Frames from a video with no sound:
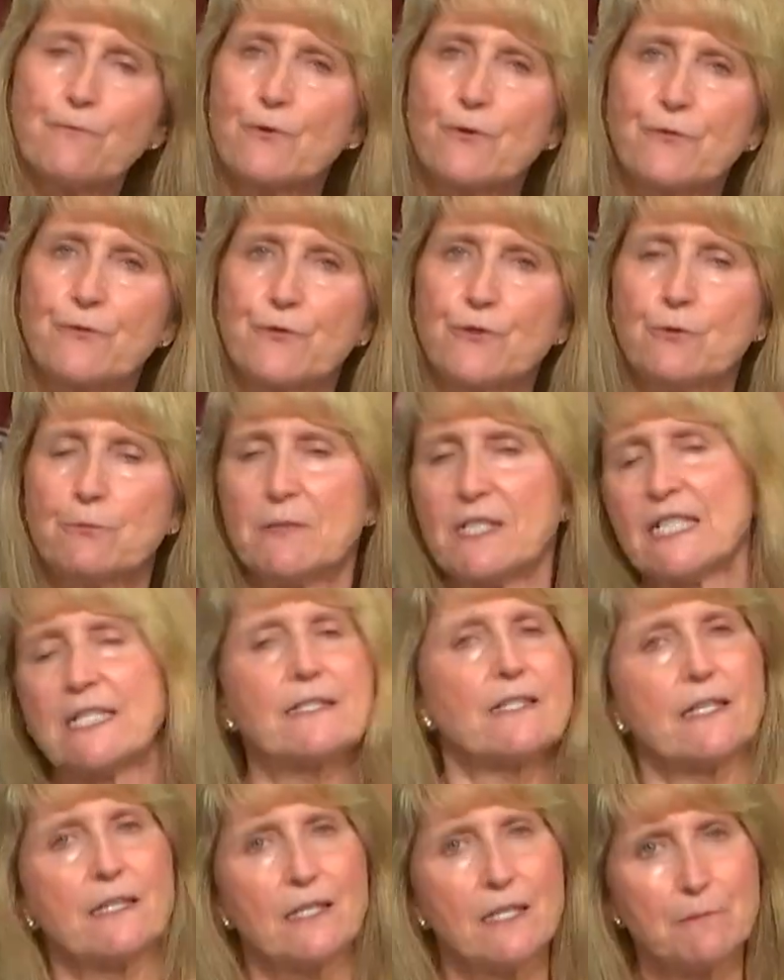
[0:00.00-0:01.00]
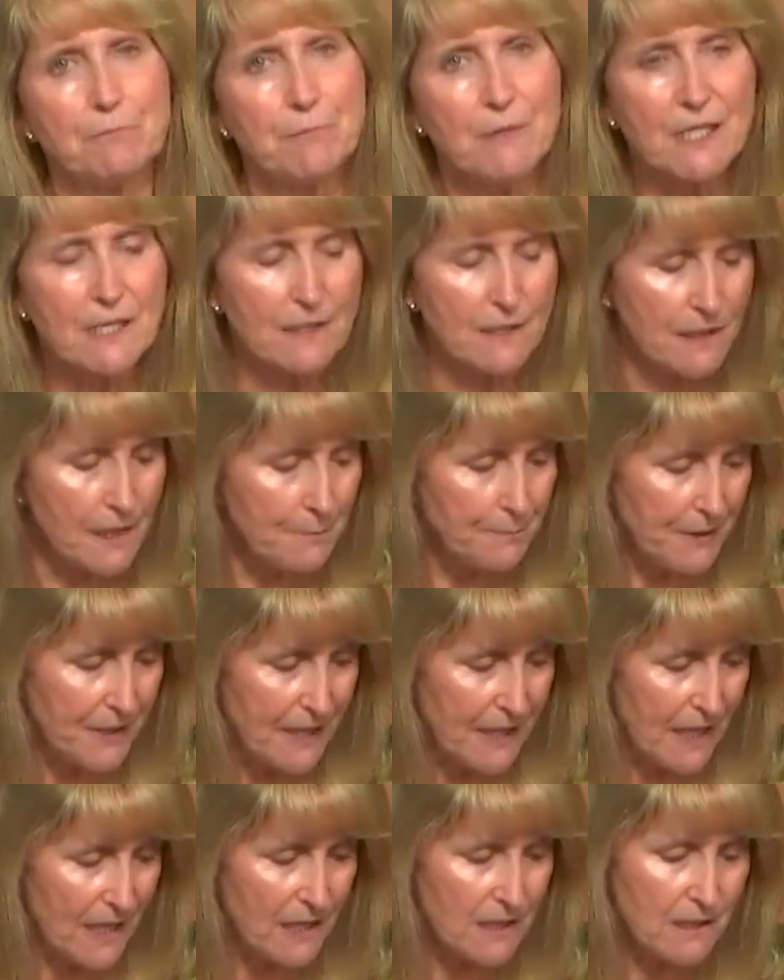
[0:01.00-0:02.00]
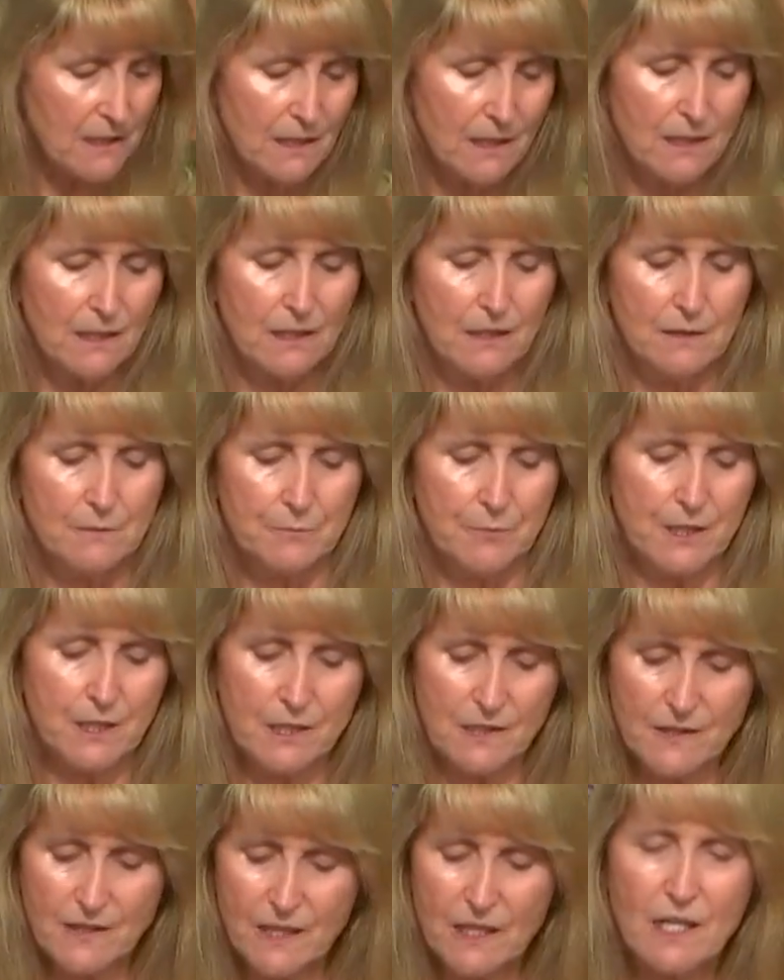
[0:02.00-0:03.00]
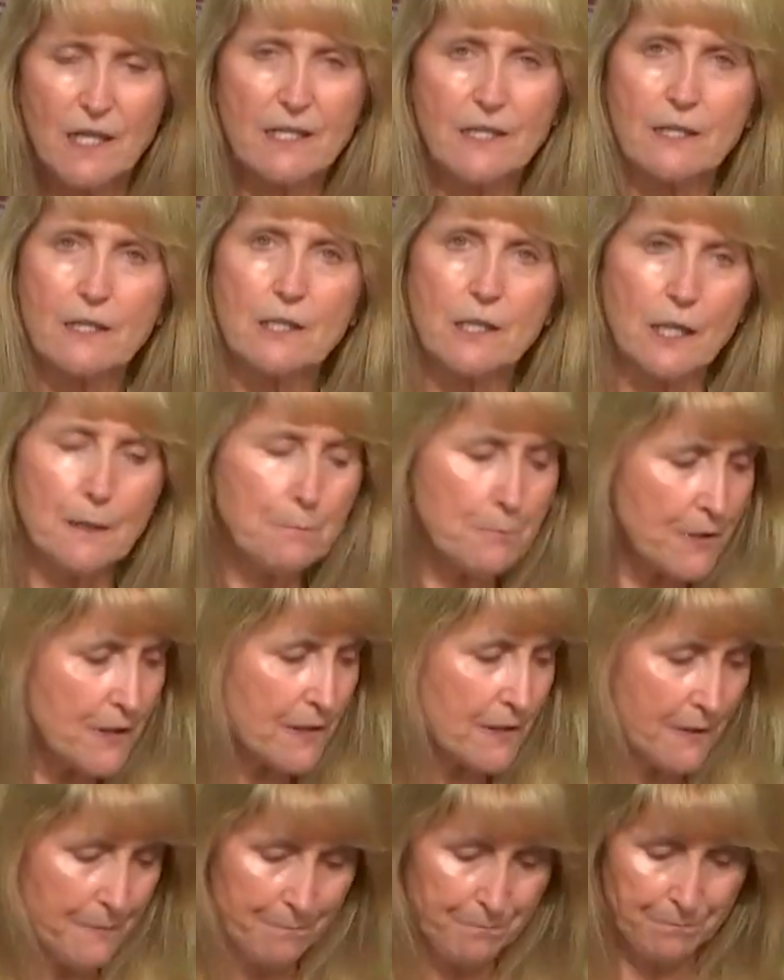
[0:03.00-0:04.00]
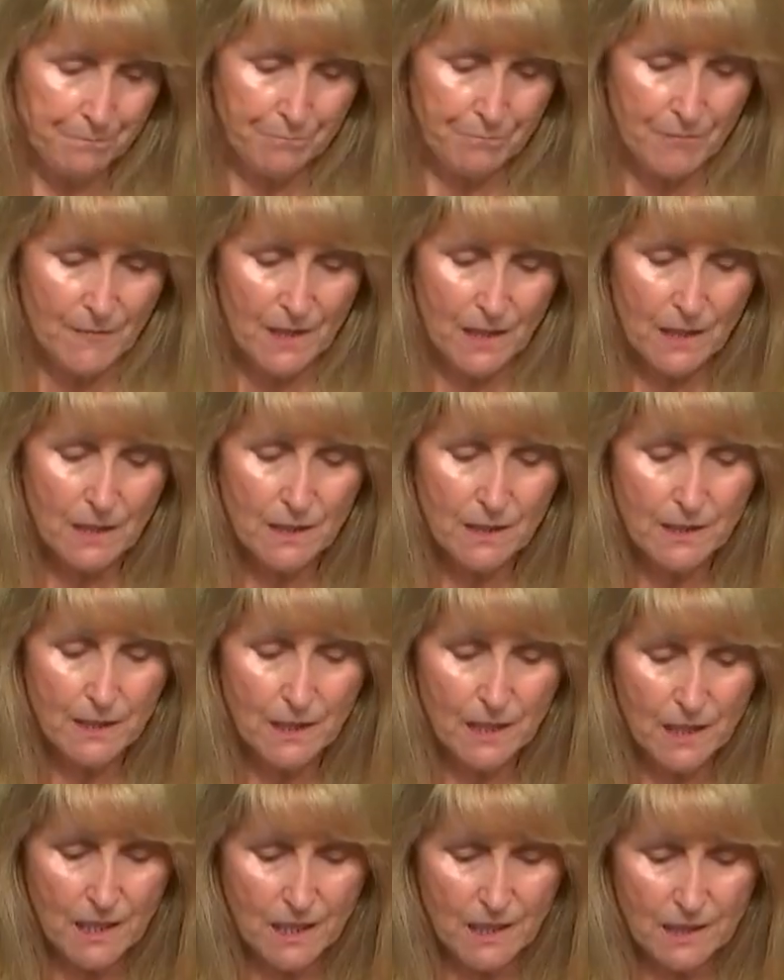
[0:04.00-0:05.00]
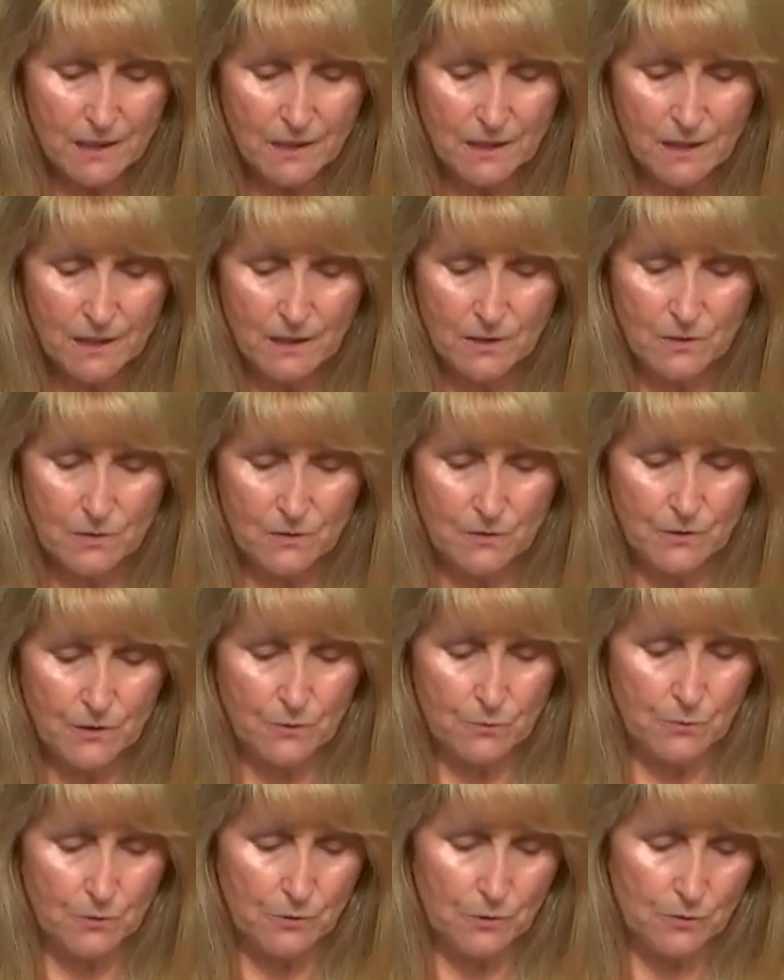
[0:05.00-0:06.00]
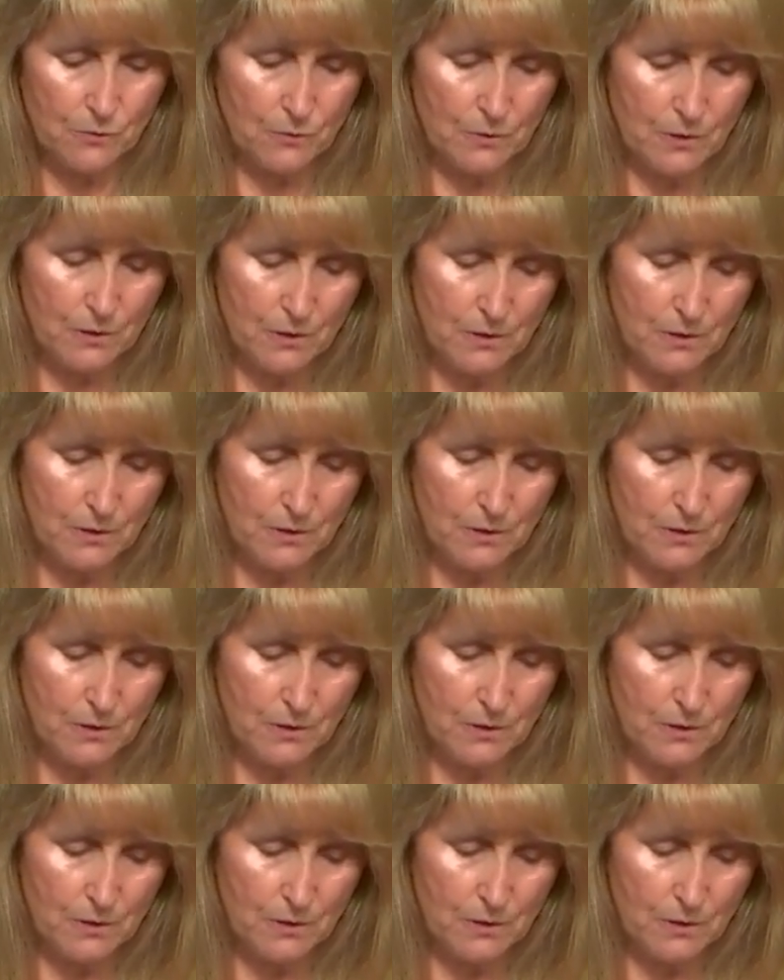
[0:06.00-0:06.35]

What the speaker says: for a few minutes, and then mix it up again because it kind of clumps. And then, here we'll do,